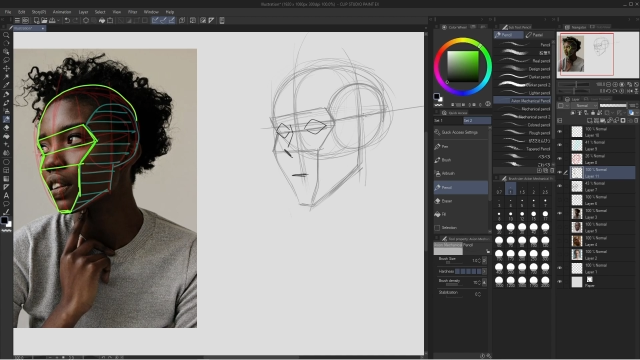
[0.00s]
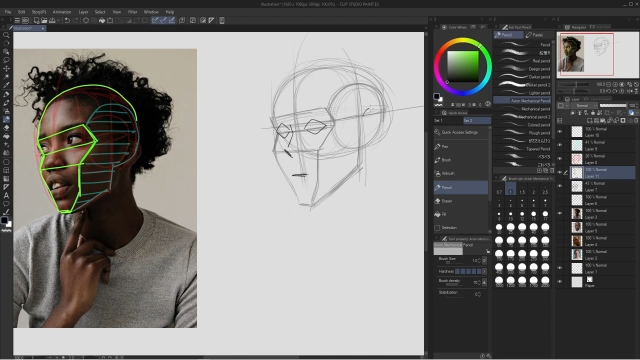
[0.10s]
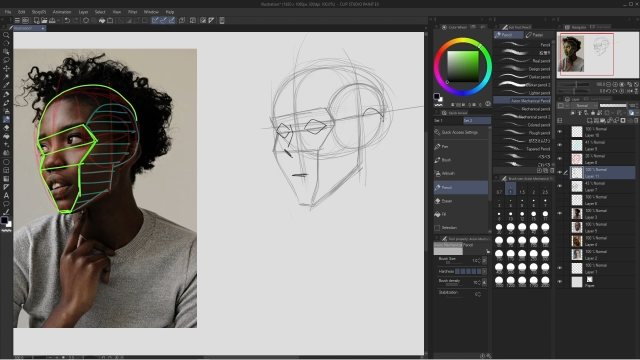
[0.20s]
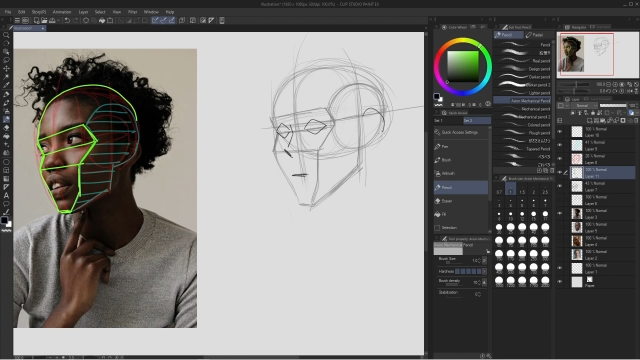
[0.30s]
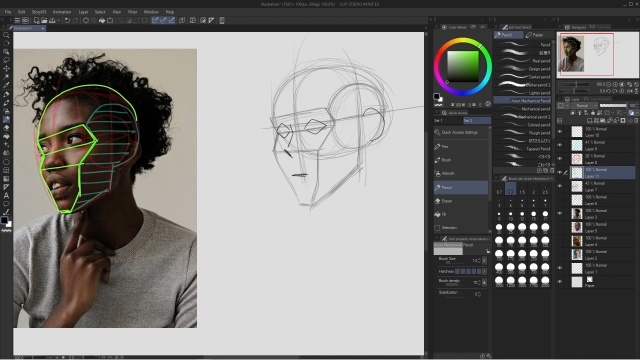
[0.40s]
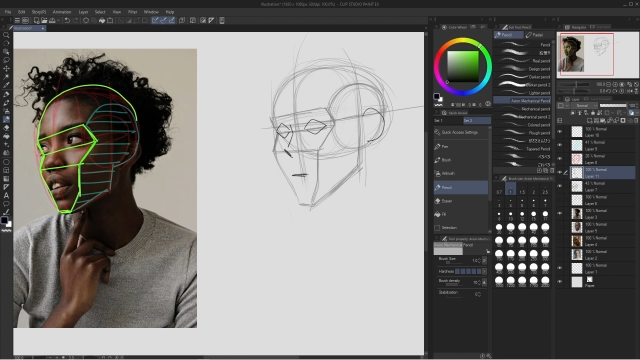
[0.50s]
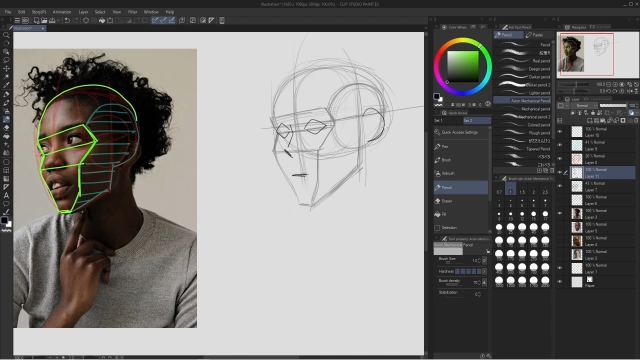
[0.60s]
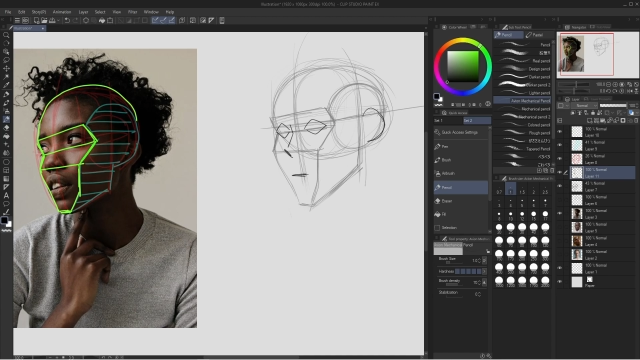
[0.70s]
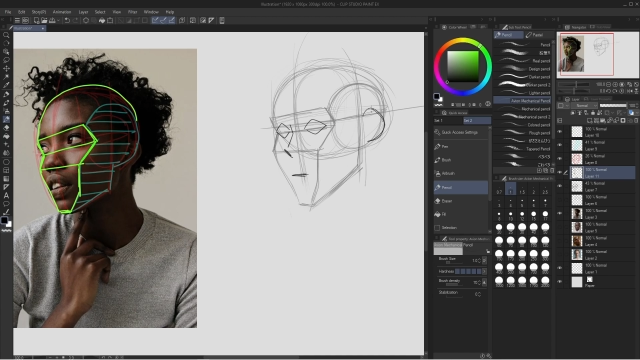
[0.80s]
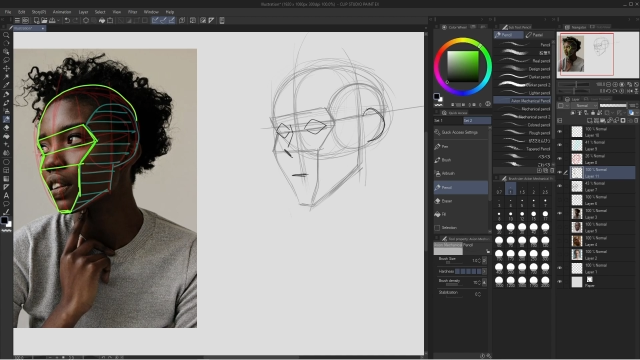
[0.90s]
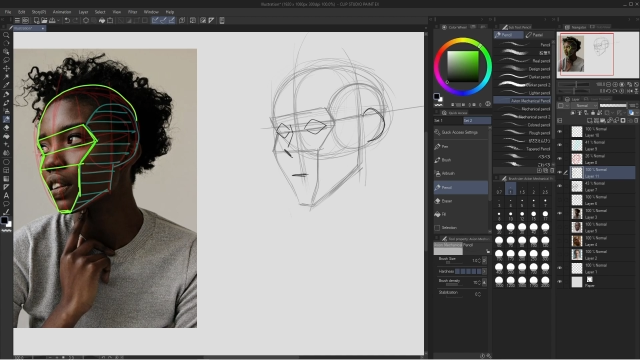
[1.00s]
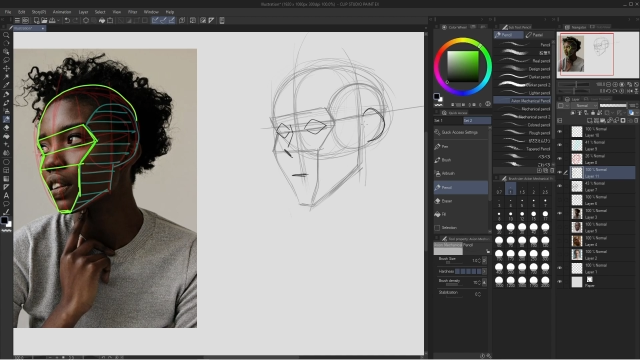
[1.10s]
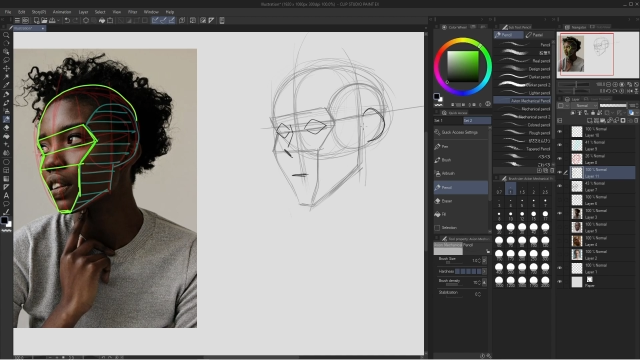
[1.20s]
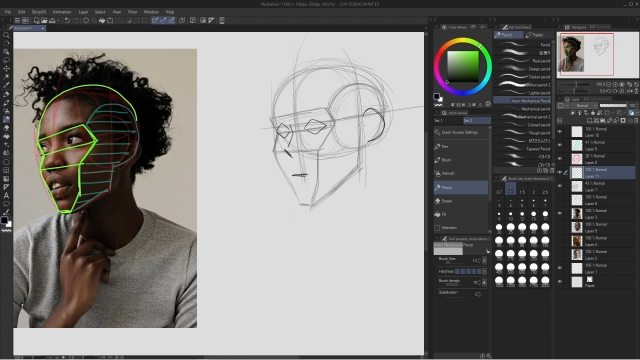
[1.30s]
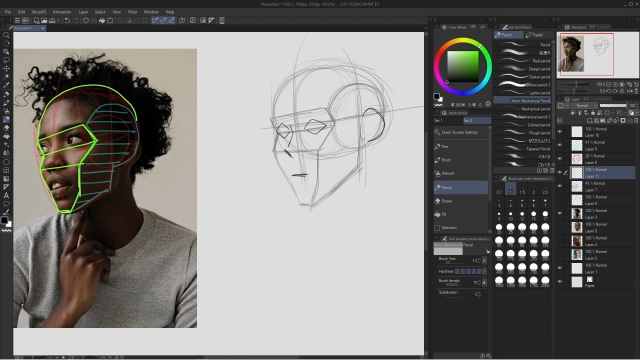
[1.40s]
And then the ears,
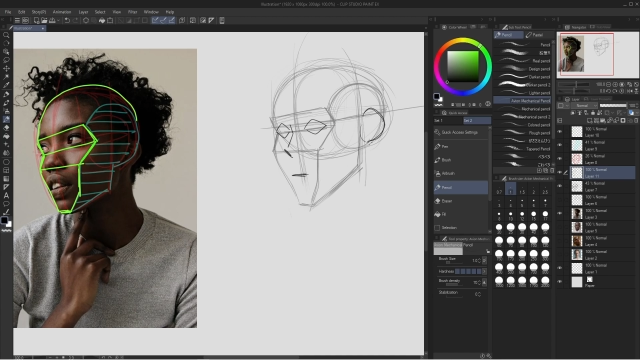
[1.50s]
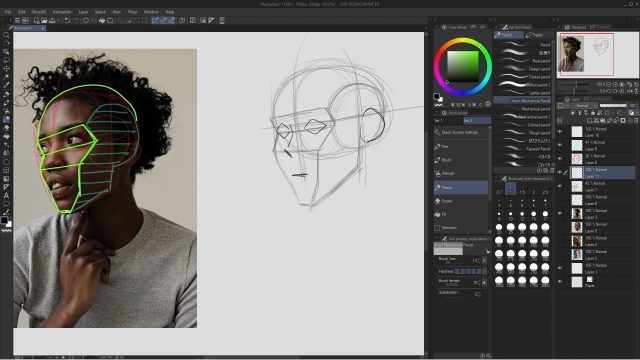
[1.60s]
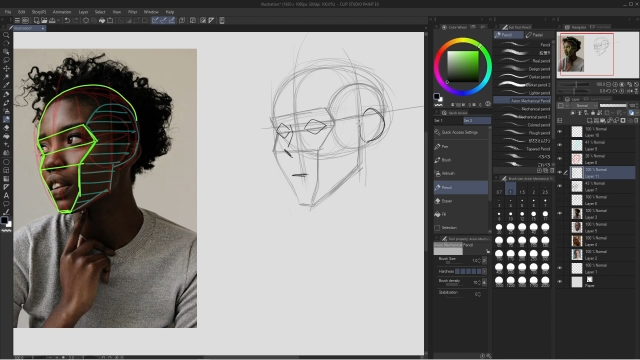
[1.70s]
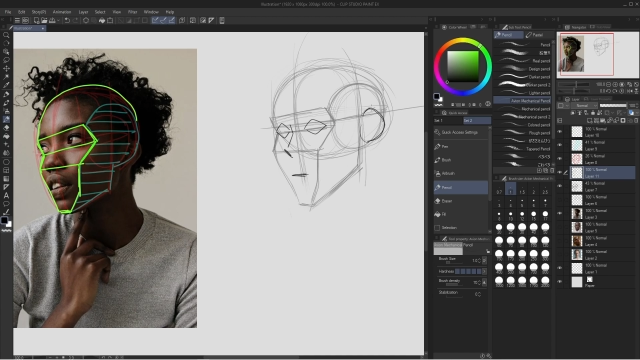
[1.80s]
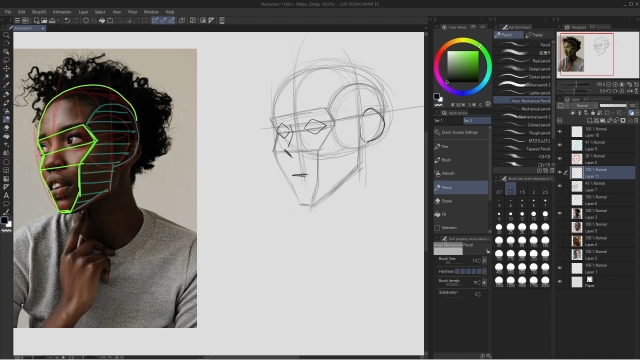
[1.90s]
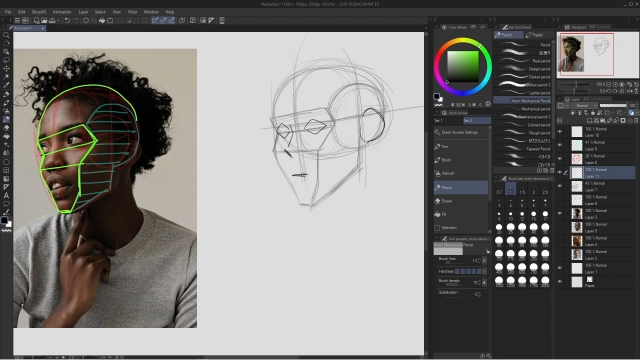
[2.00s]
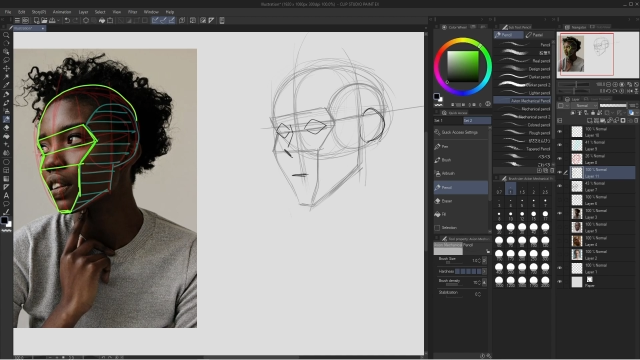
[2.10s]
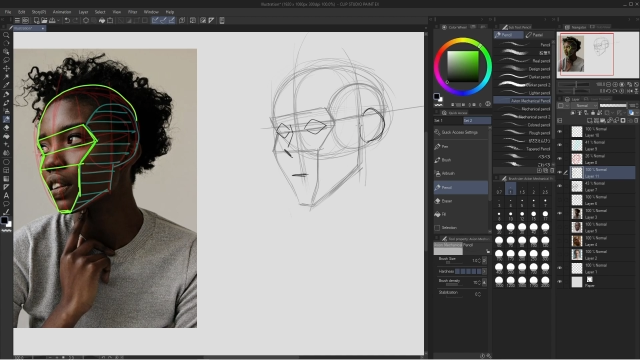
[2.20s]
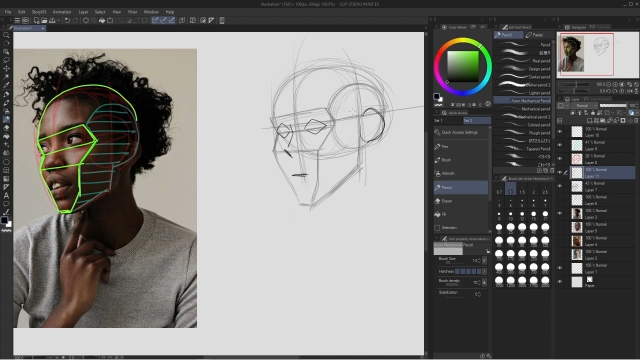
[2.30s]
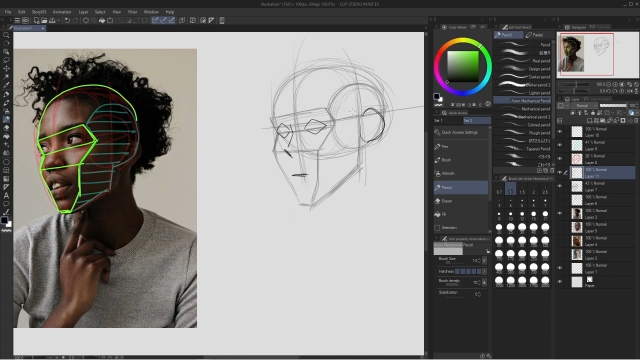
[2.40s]
or the ear.